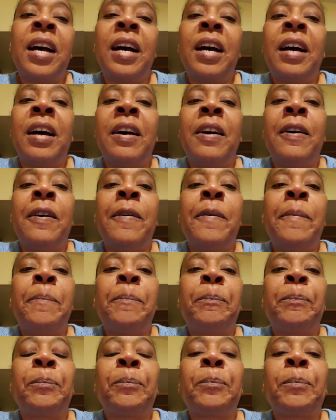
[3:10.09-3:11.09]

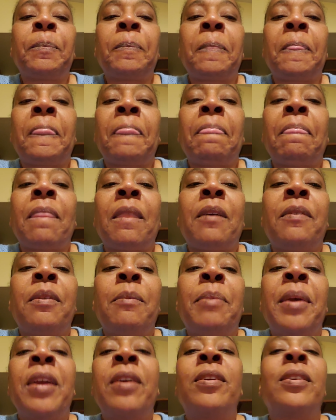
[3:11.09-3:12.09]

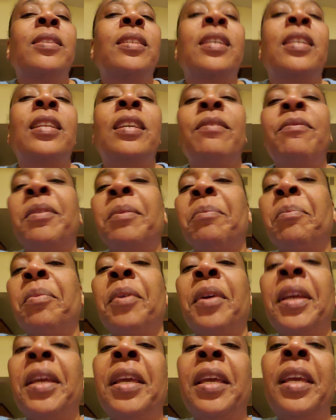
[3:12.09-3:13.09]
The parents can even
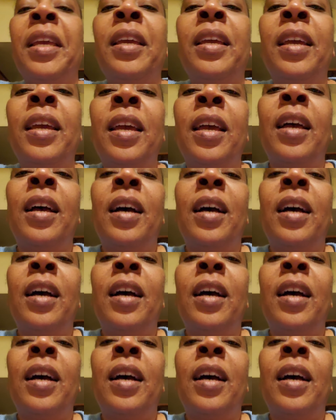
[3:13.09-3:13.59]
bring